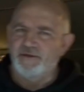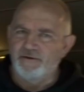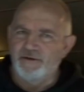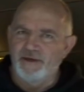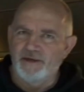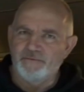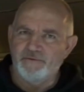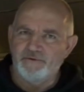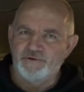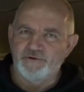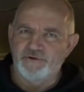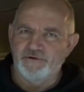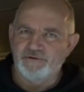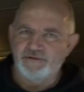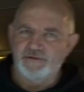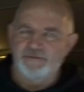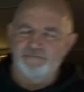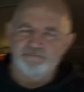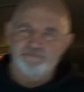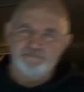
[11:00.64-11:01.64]
you get the
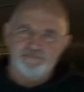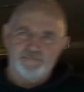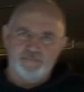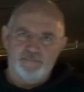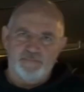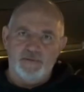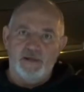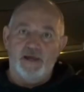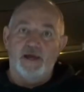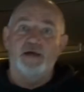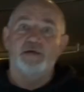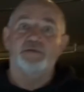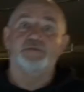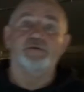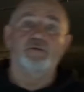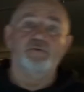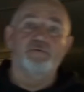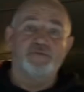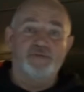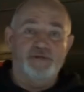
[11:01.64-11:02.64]
gist.
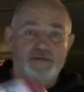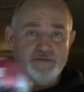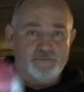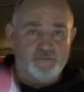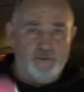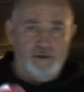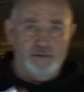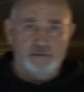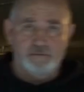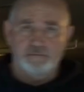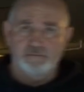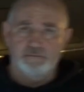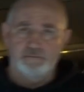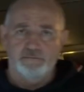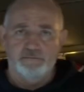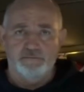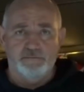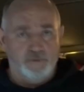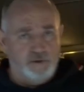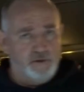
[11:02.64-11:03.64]
So this one,
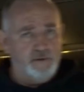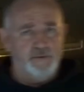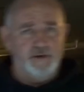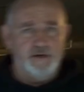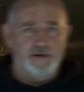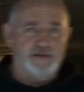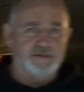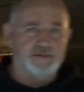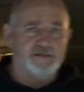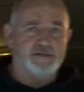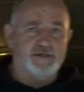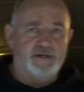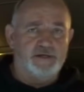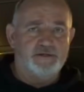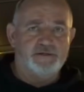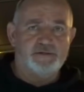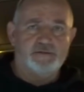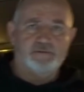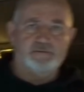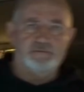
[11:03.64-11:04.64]
we're coming in at
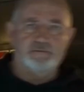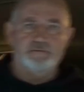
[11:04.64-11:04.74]
6.